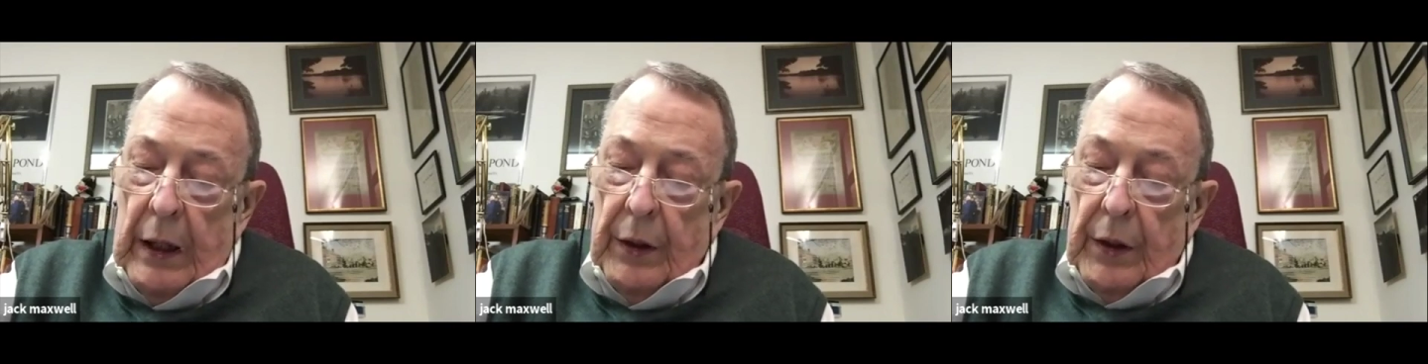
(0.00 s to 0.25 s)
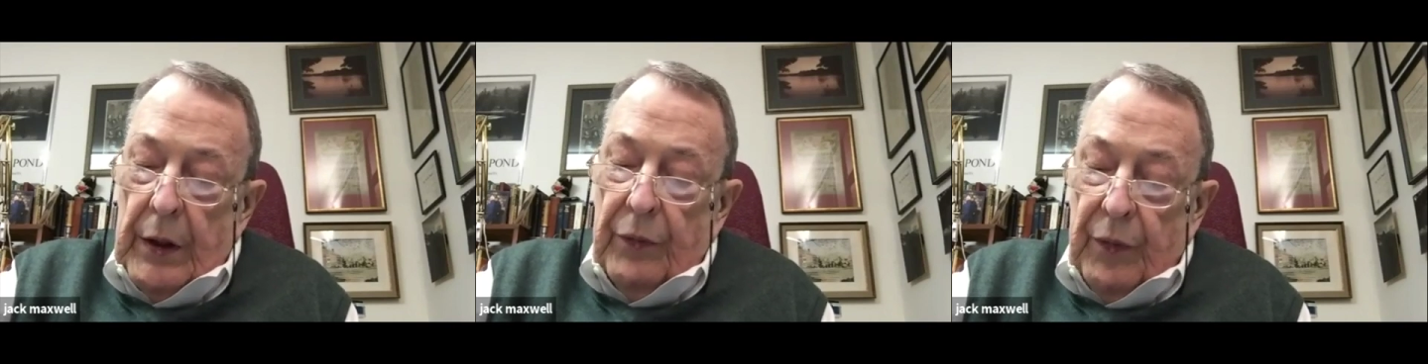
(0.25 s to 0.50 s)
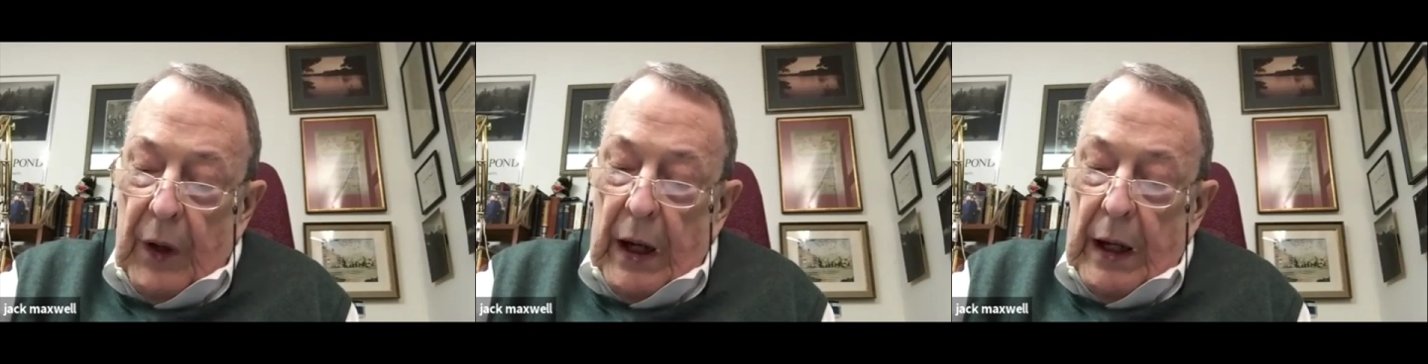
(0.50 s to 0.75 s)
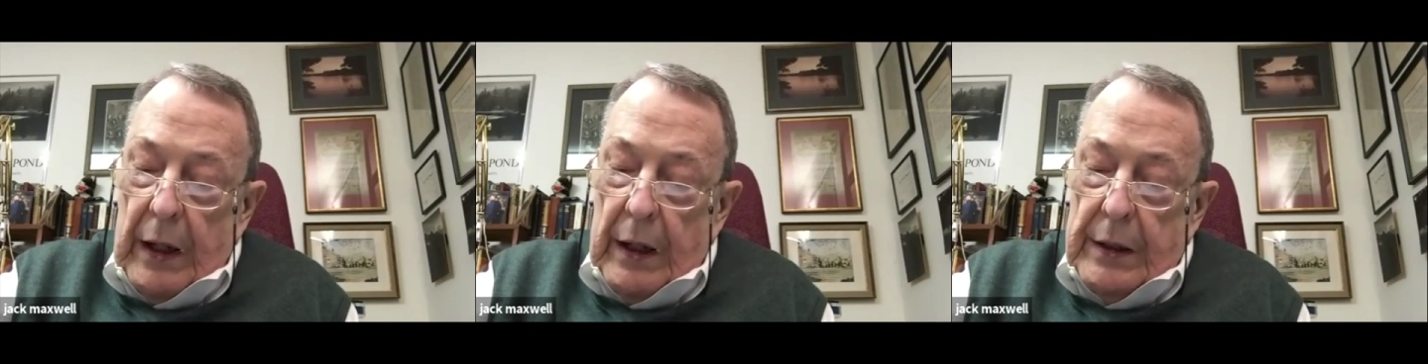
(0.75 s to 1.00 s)

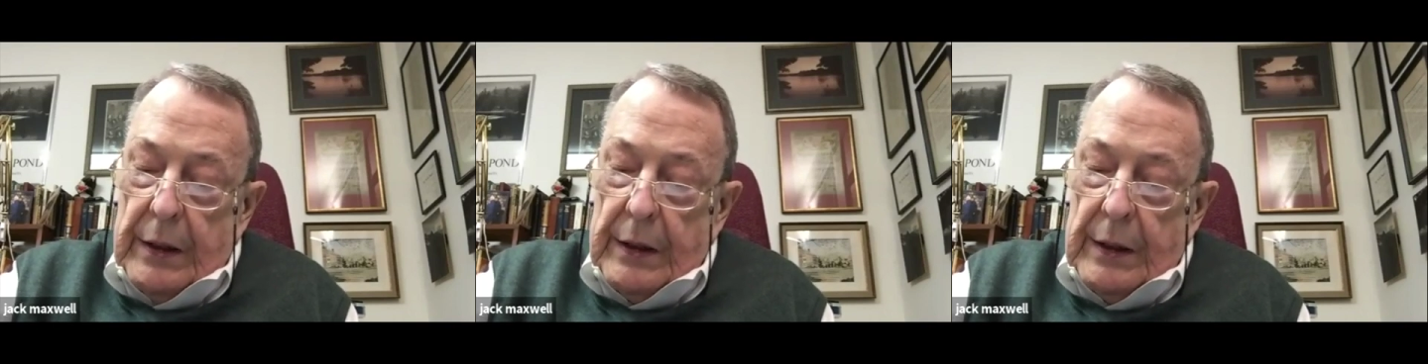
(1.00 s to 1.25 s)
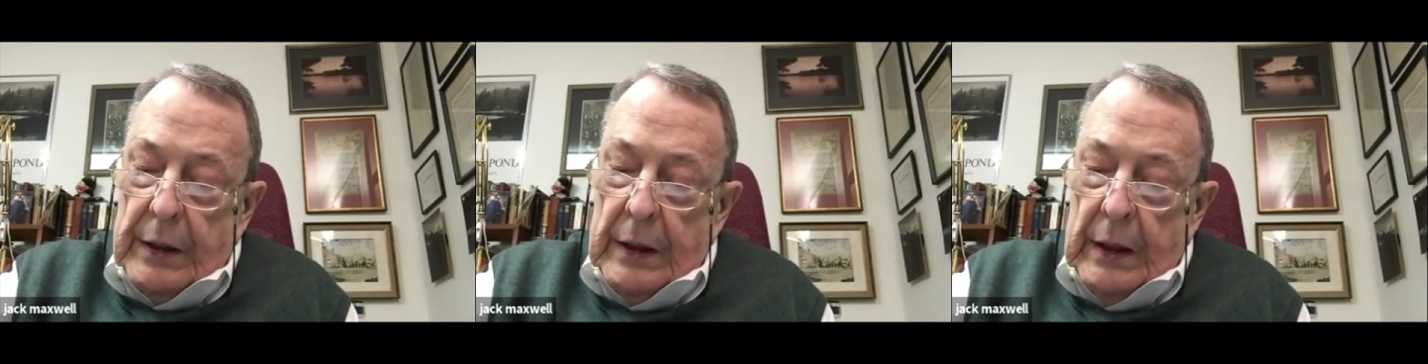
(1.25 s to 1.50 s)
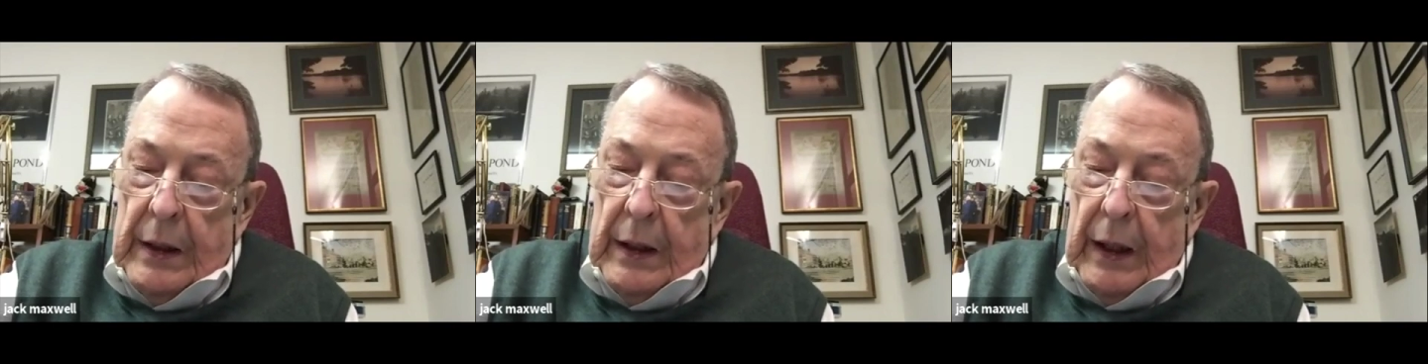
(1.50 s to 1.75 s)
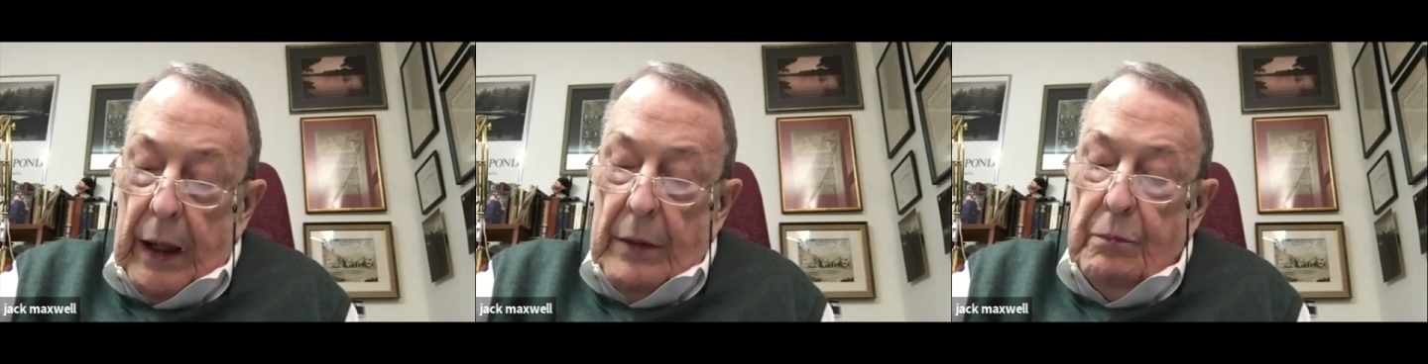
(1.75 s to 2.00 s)
define us
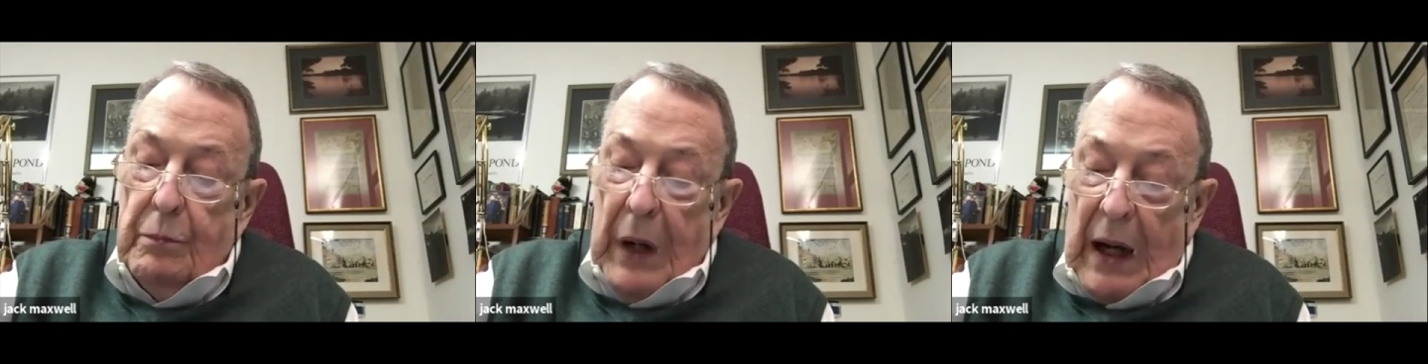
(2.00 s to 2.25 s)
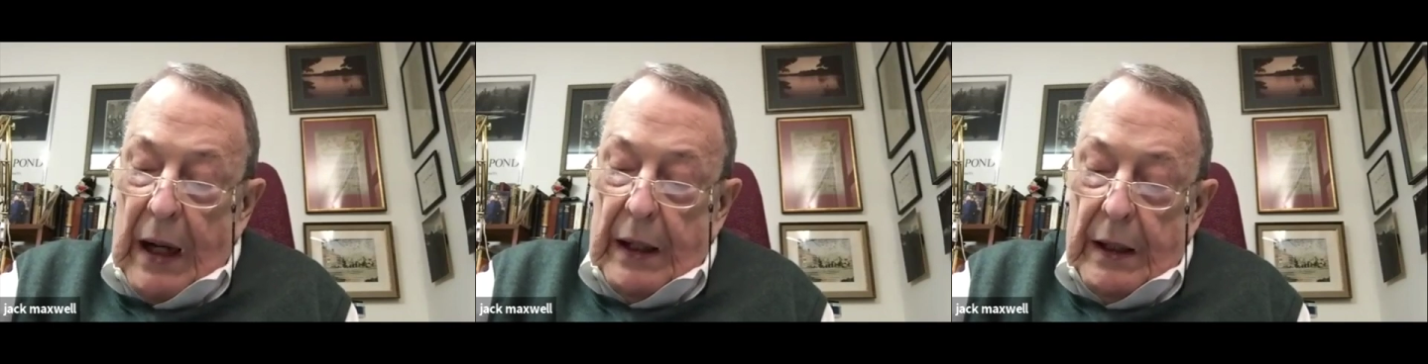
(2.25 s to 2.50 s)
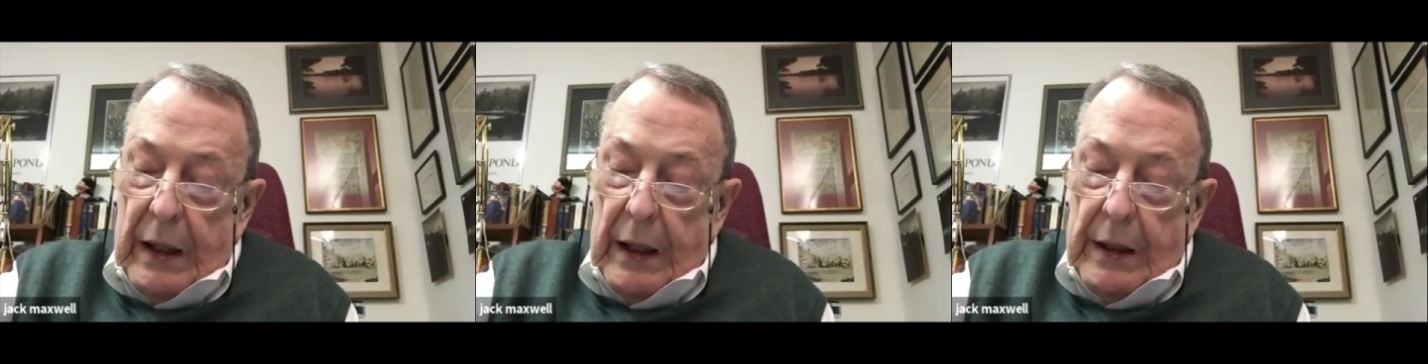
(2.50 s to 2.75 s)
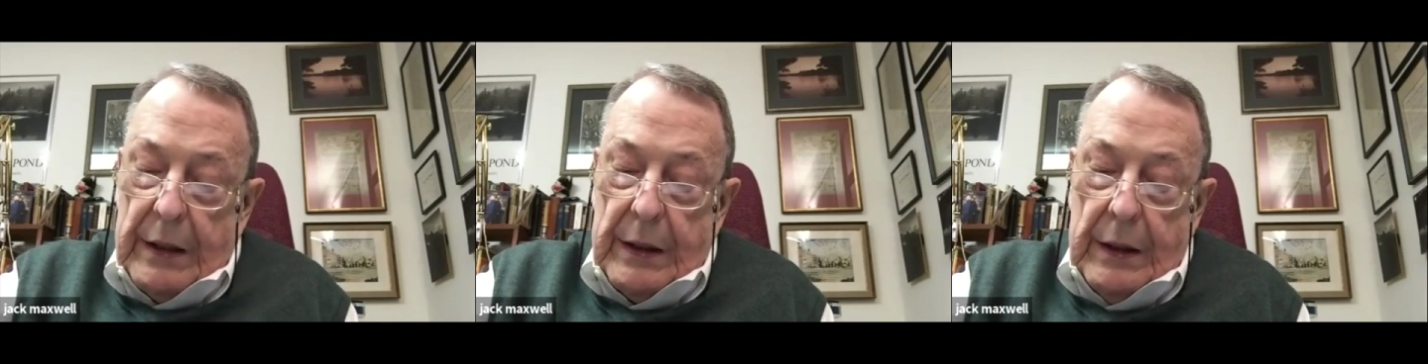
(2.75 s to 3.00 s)
and bind
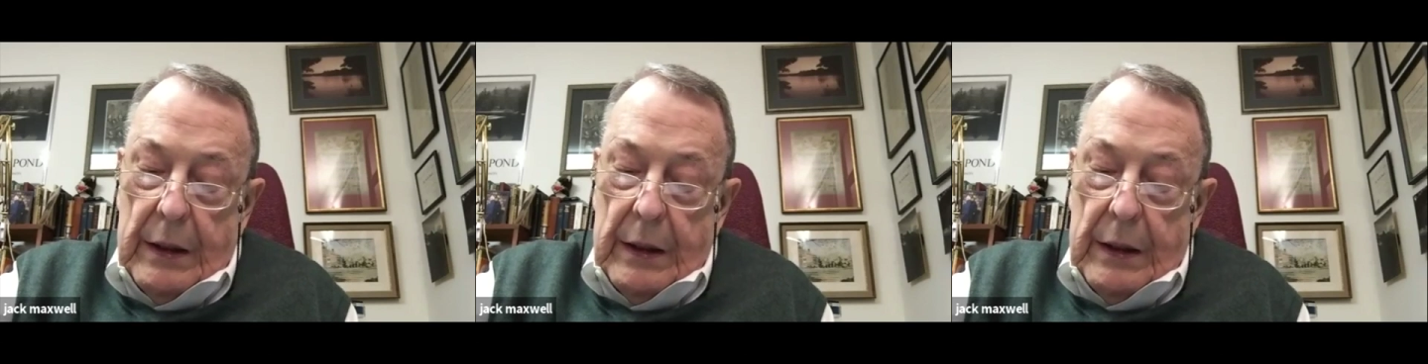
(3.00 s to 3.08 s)
us,